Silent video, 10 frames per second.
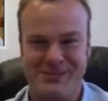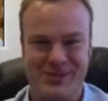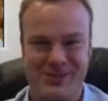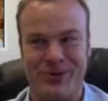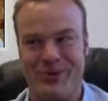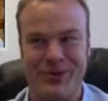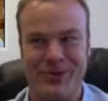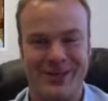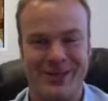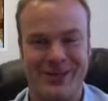sort of
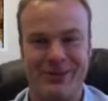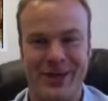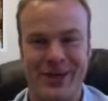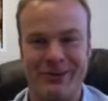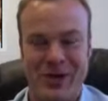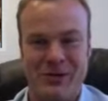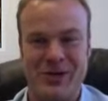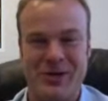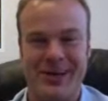practical, but I would not